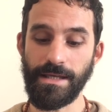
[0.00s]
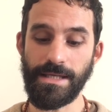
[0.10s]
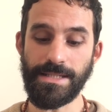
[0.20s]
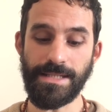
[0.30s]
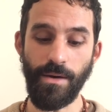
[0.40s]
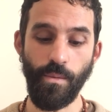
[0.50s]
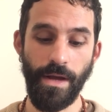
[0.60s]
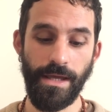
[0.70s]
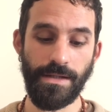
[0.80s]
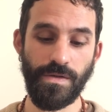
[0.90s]
is a
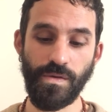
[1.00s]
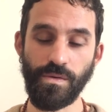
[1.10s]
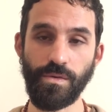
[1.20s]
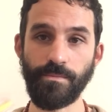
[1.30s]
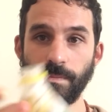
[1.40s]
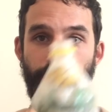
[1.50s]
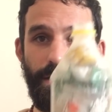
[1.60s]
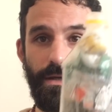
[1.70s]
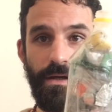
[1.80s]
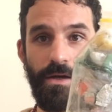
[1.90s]
way to
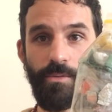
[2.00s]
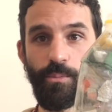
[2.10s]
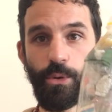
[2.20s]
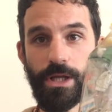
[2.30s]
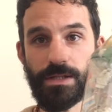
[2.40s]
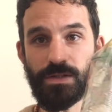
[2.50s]
bring